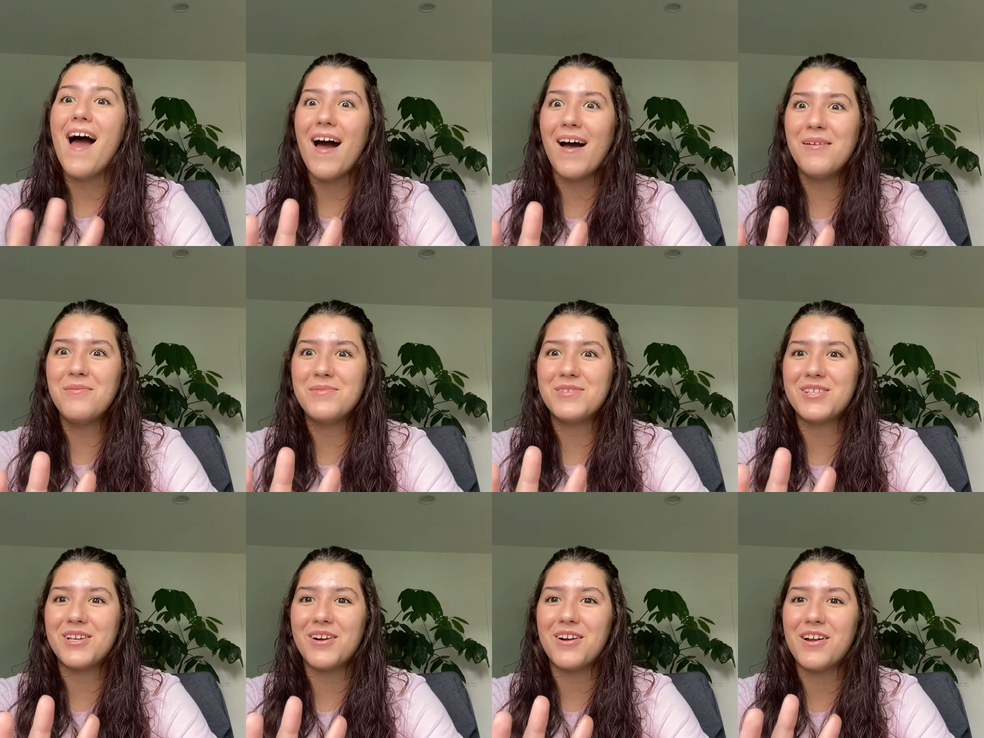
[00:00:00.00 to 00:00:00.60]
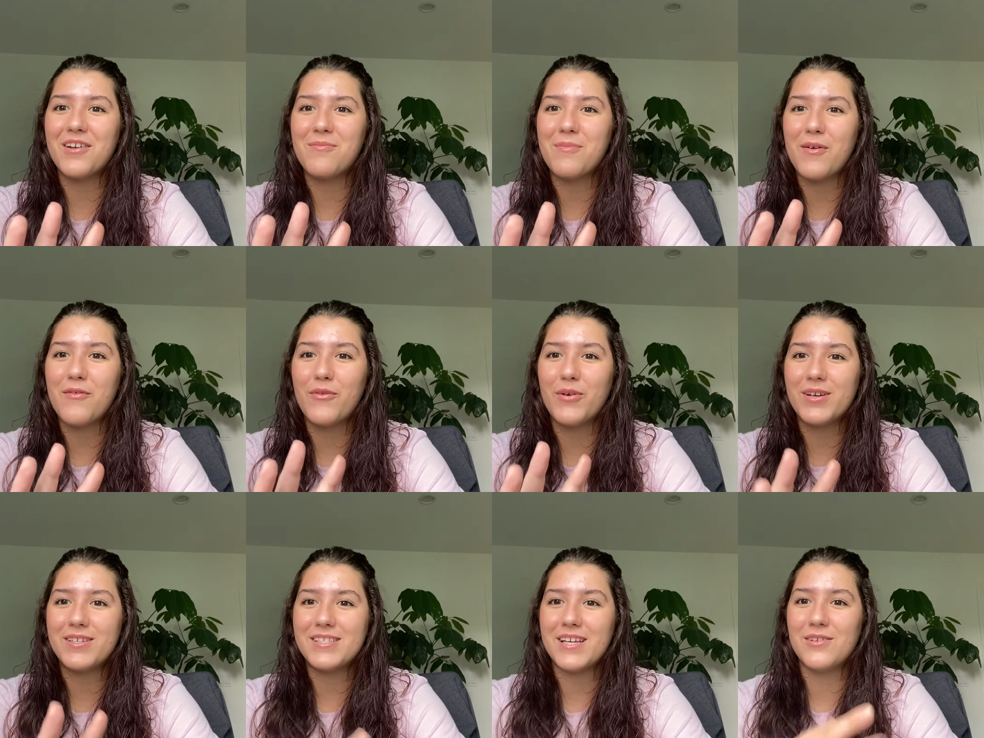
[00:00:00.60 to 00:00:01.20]
I'm sorry if my
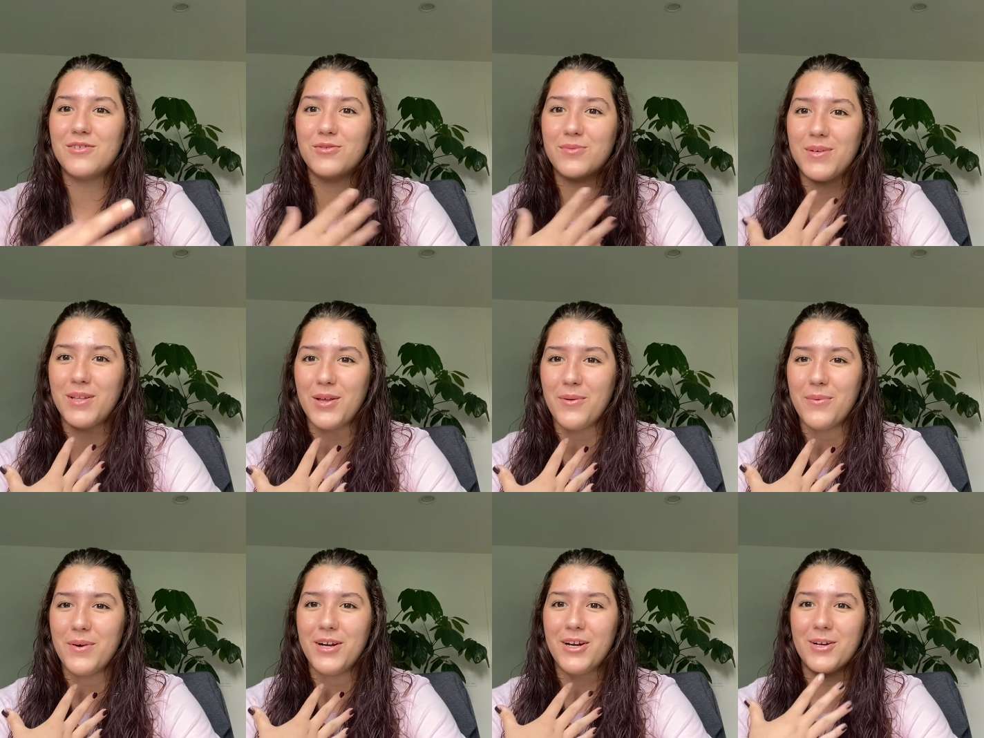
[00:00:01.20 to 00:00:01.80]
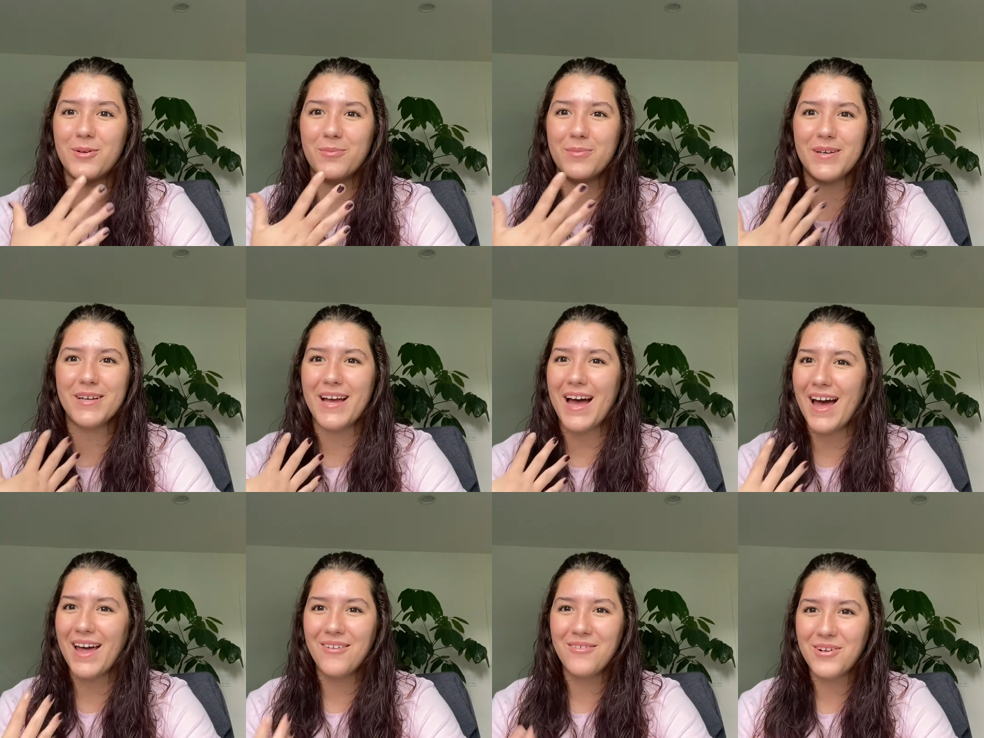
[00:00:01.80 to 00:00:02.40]
voice sounds really weird, but
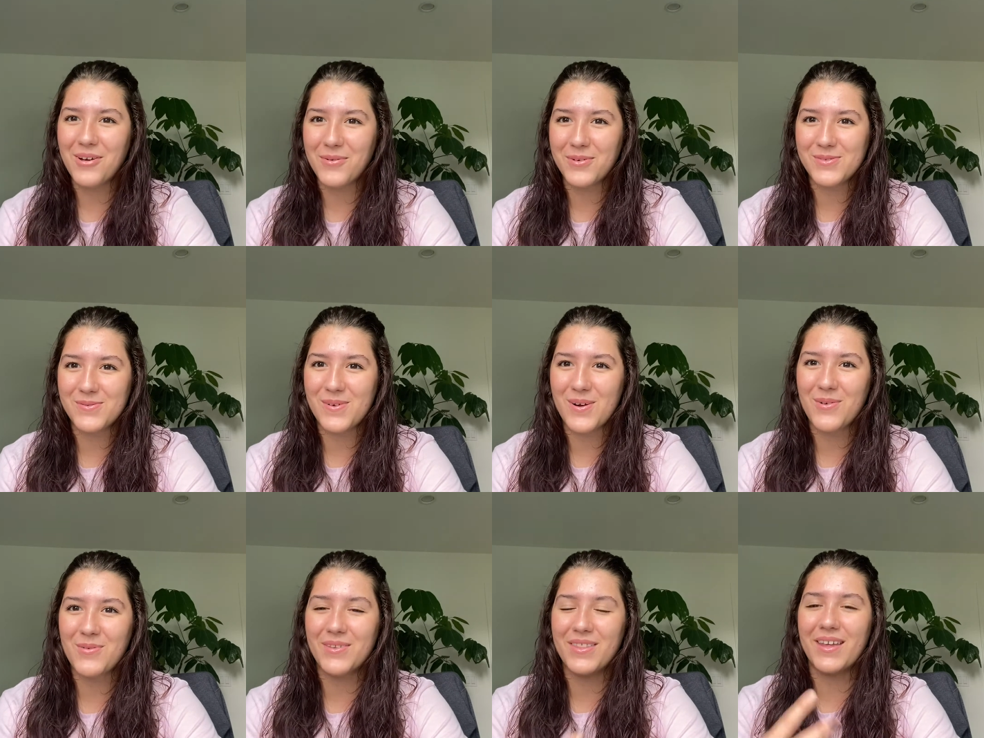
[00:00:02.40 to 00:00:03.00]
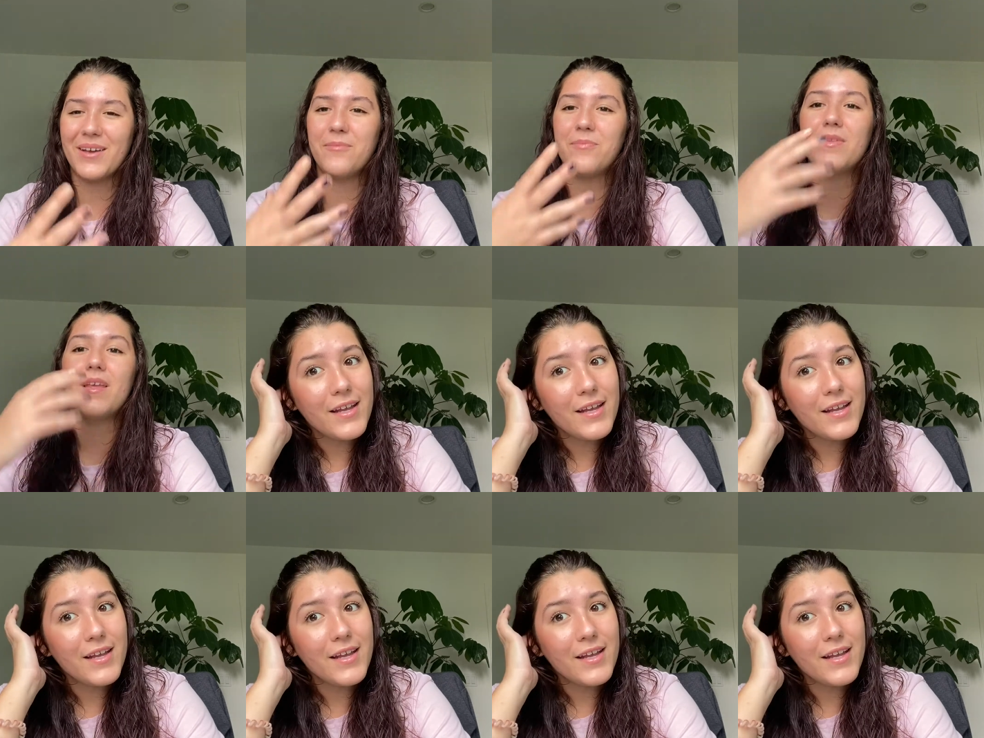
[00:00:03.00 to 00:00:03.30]
I don't know what's wrong with it.